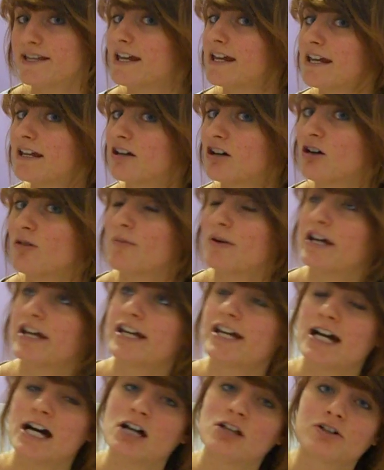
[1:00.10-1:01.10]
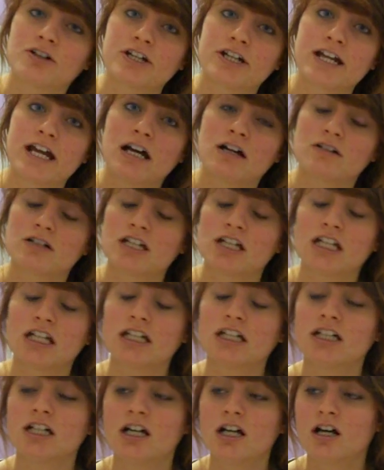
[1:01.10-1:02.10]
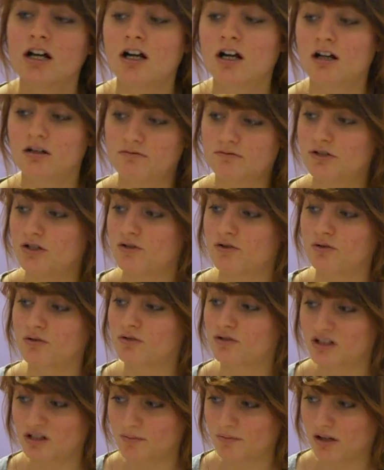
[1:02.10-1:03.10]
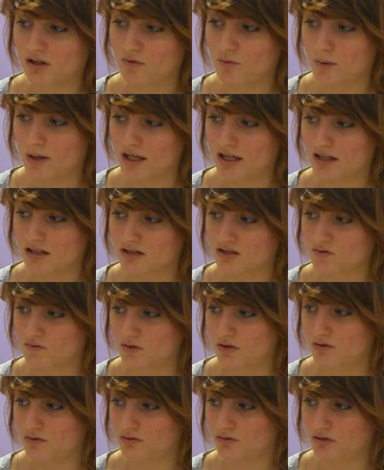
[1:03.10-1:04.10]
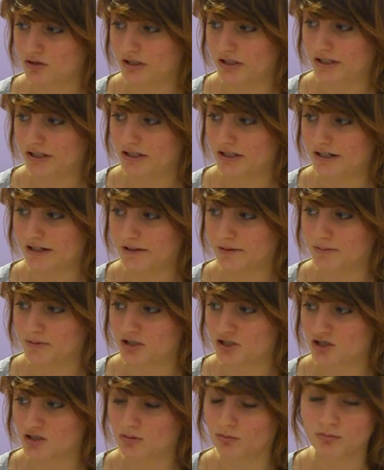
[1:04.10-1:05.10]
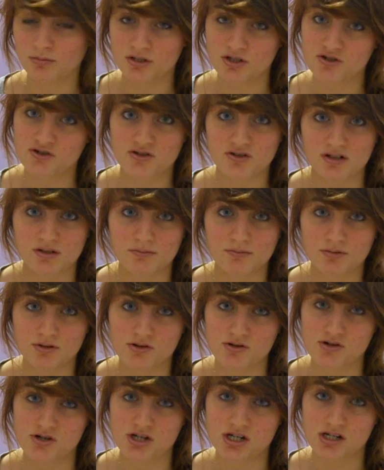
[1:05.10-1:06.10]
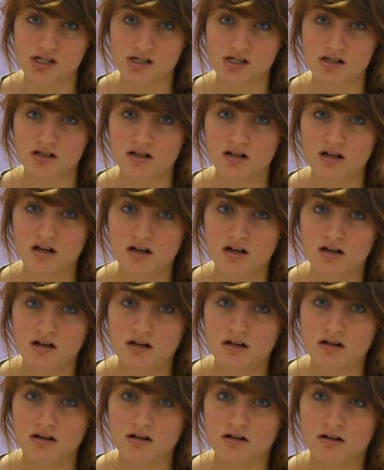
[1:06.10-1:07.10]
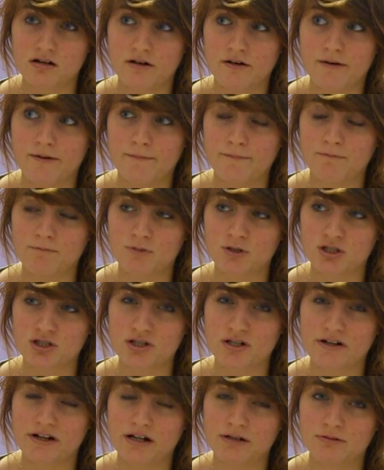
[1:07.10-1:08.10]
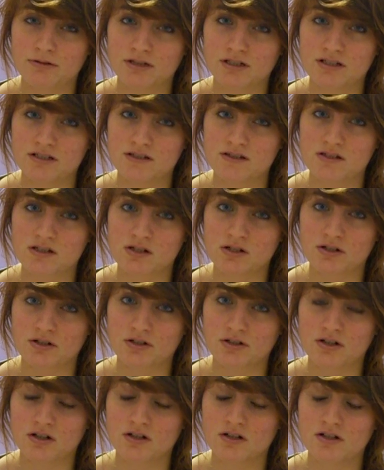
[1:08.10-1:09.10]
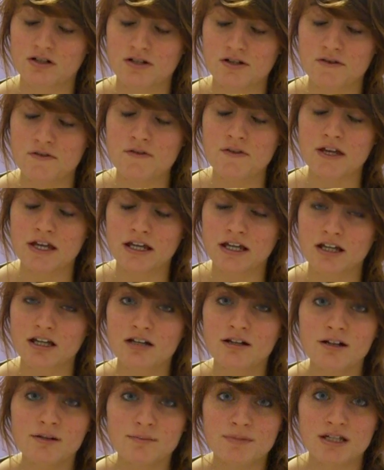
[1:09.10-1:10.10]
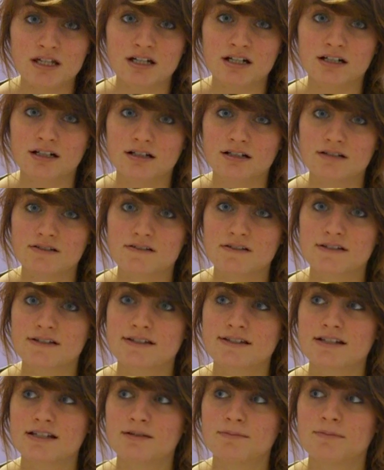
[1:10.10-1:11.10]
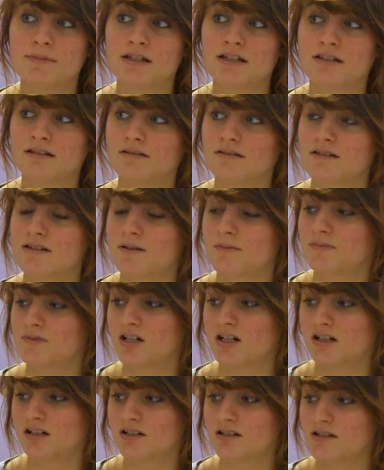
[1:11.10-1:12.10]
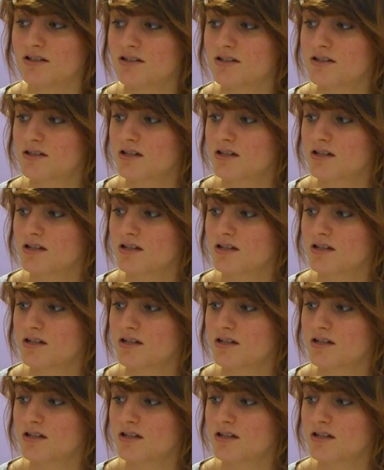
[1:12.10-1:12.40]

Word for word: date on my calorie counting, recording my weigh-ins, recording how much I'm binging and purging, um, which I would consider a good thing because it means I'm not as